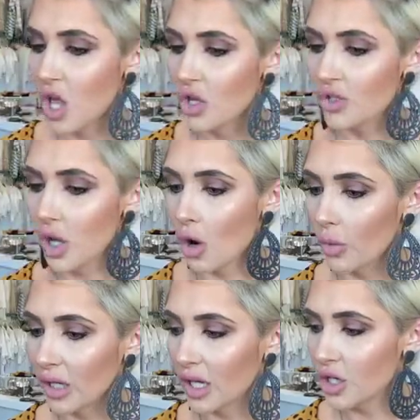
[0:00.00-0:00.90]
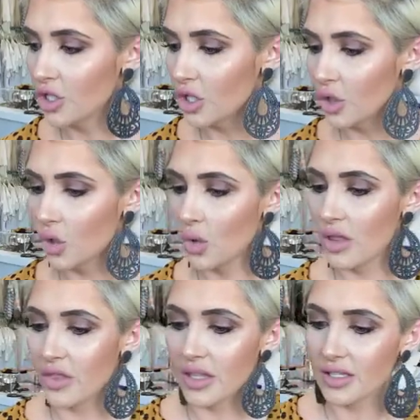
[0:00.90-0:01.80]
So we're gonna do
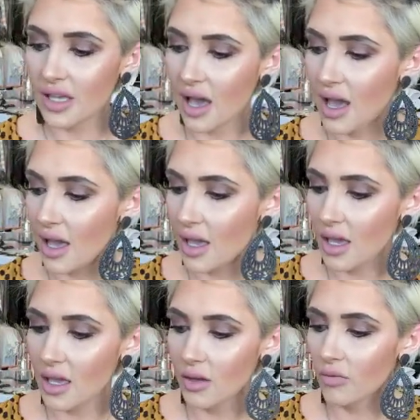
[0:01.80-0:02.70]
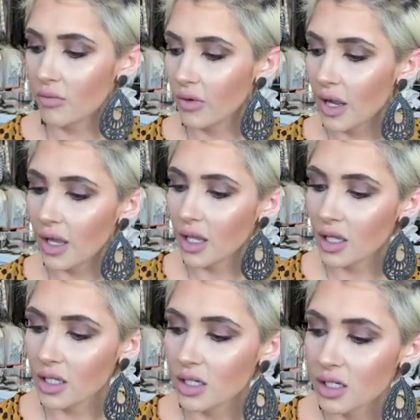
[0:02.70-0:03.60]
this guy
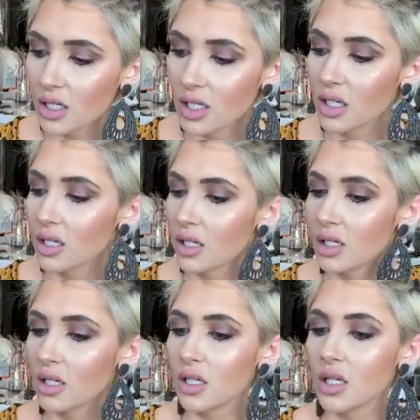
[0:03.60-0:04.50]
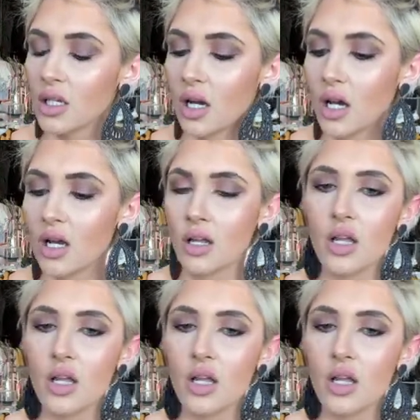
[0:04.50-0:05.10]
right here.